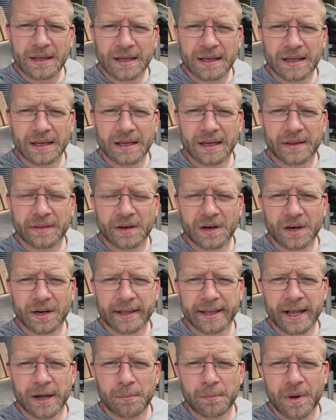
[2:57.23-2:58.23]
and then I'm
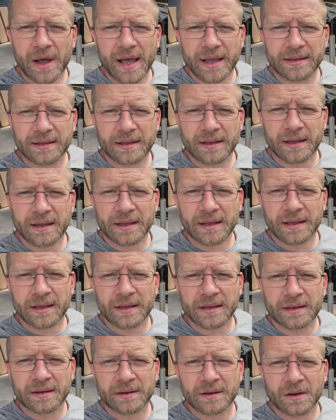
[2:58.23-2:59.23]
going to come back
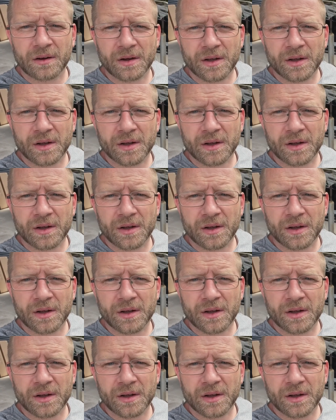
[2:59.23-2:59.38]
and